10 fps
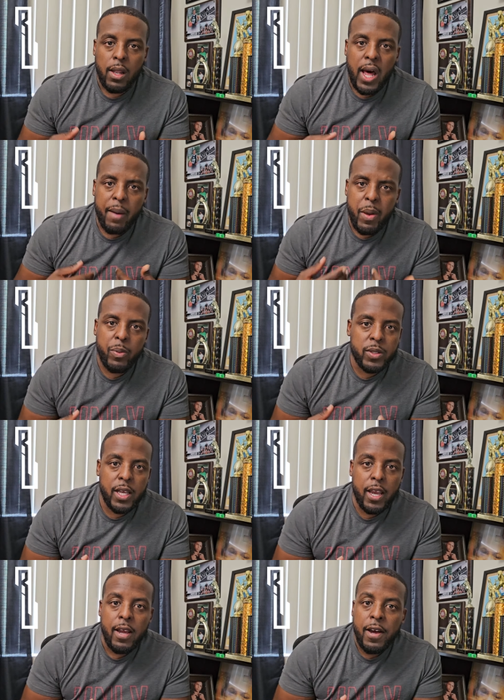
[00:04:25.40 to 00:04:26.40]
A lot of people
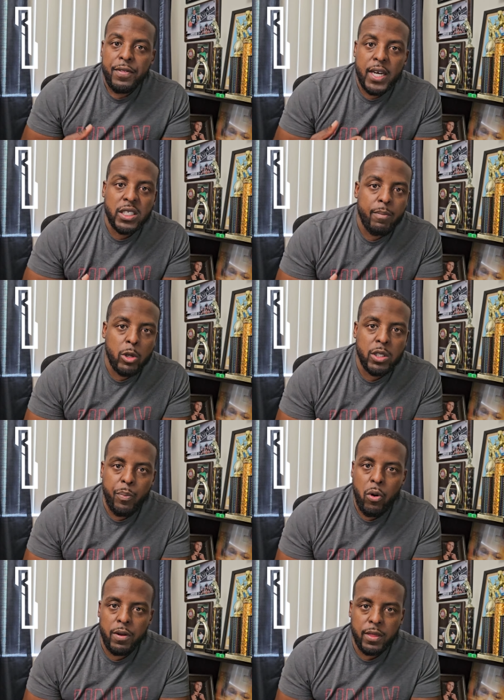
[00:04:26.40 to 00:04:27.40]
say that's the most
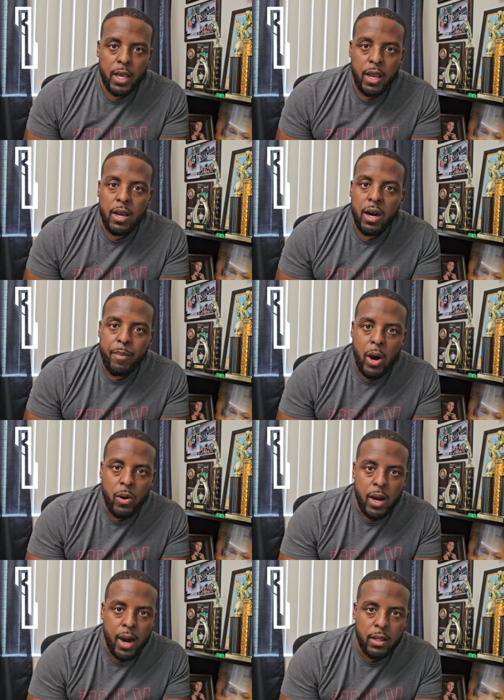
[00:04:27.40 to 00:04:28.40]
important thing
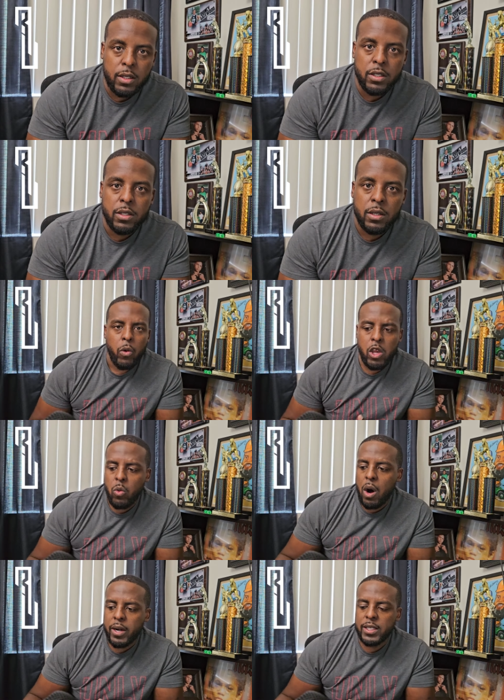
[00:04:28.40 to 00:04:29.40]
about college. When you
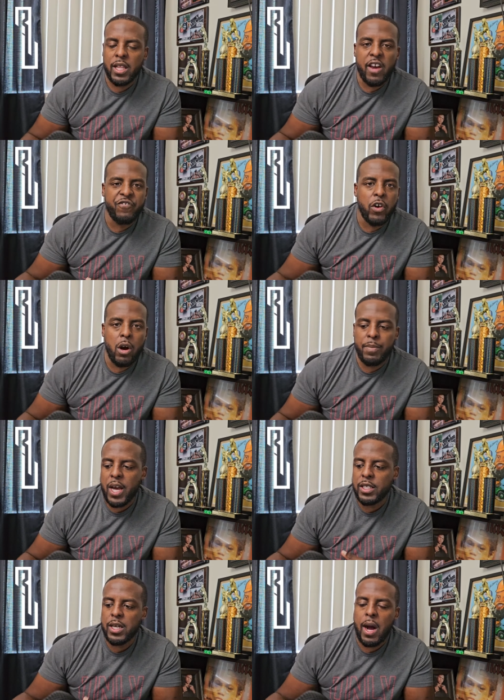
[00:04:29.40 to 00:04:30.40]
walk into that firm,
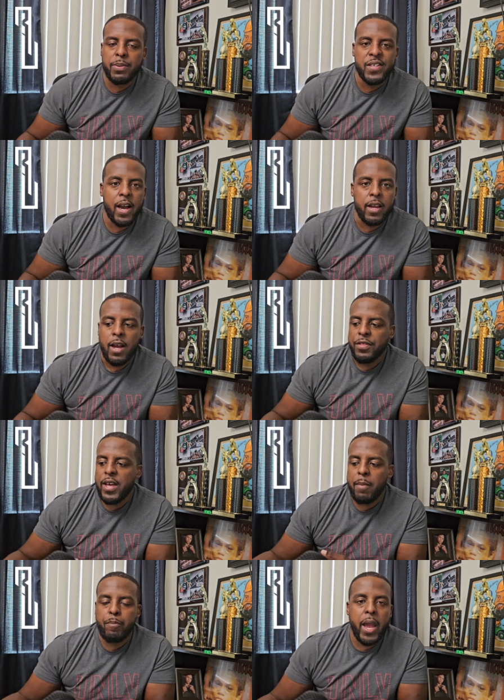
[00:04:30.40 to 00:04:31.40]
that job site,
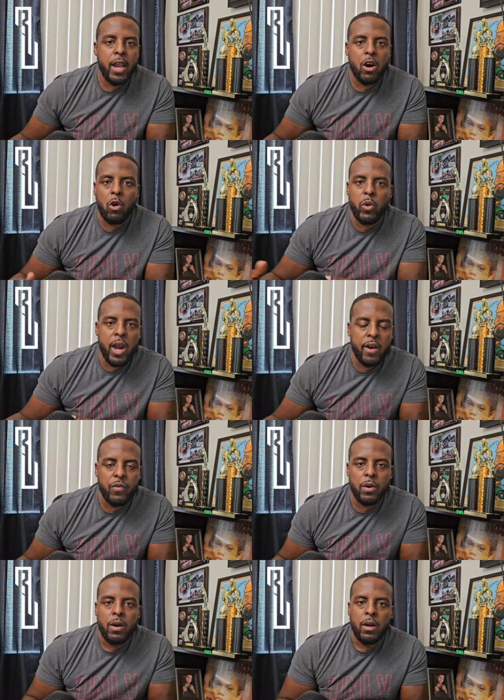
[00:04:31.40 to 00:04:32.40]
that bank, or
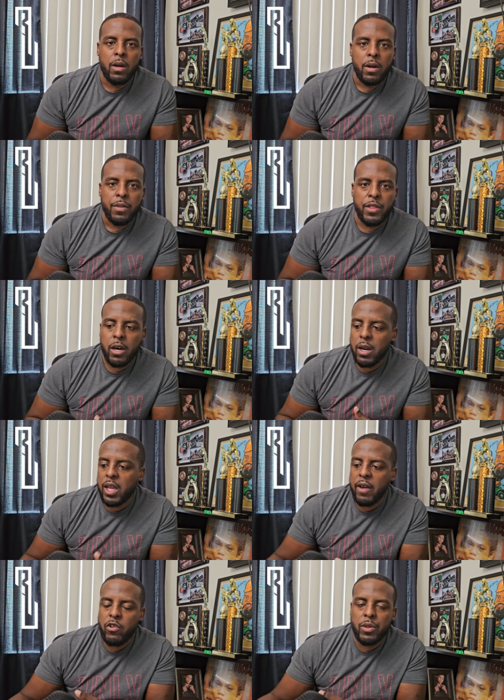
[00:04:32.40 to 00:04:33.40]
wherever, they're going
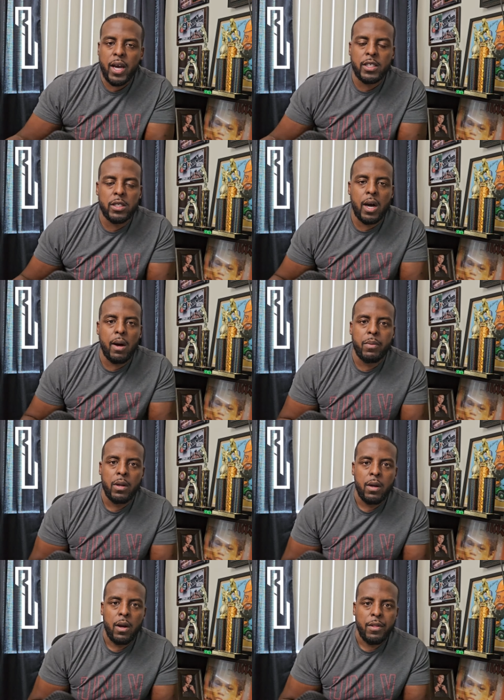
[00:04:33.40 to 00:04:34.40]
to give you that job.
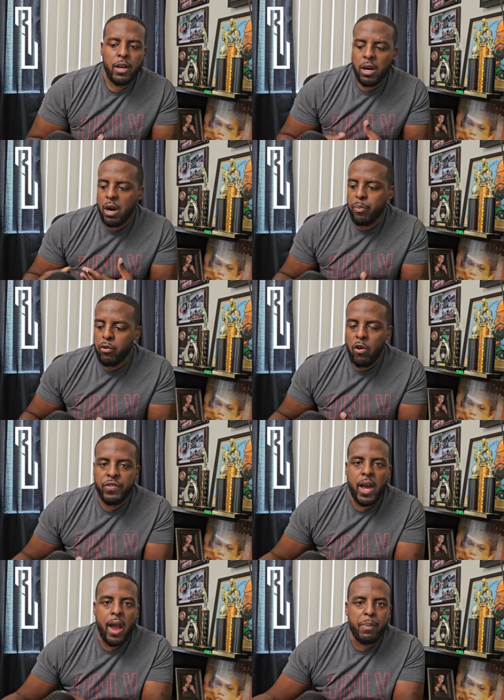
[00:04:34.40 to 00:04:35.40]
They're going to approve
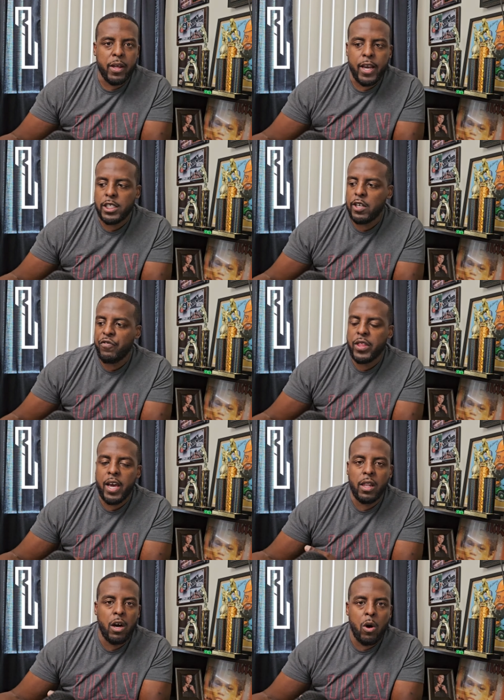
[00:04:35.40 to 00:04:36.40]
that application for
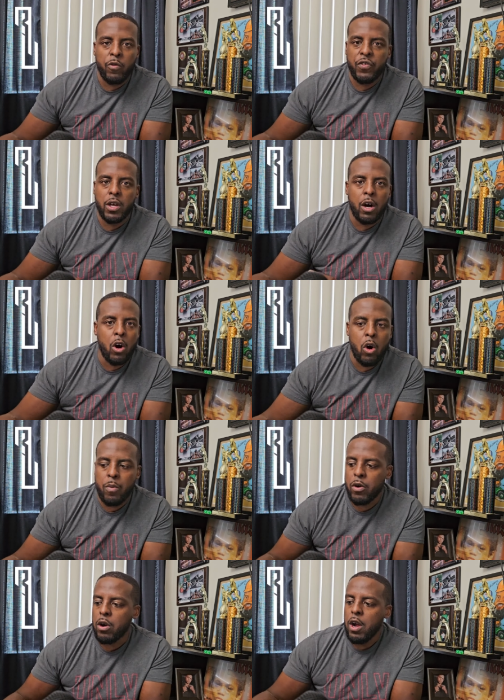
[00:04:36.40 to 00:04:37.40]
that loan, for the
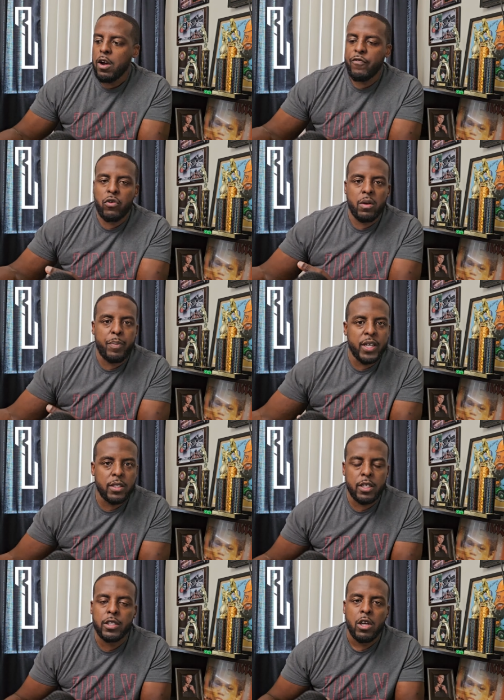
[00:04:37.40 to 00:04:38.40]
home, or for the
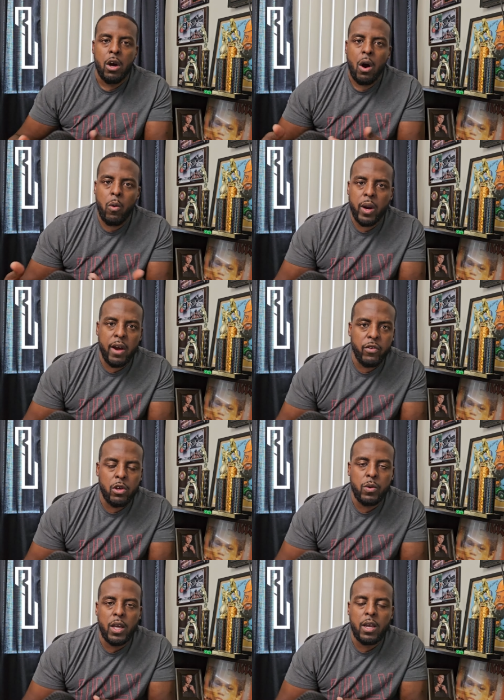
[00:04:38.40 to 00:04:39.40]
business, or whatever
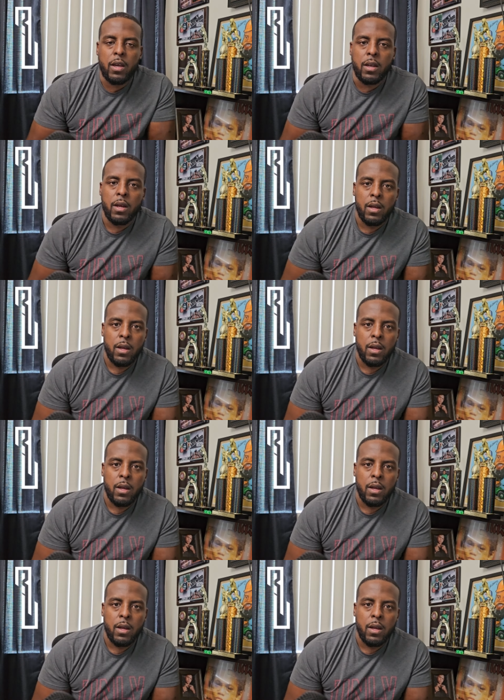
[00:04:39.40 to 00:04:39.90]
you need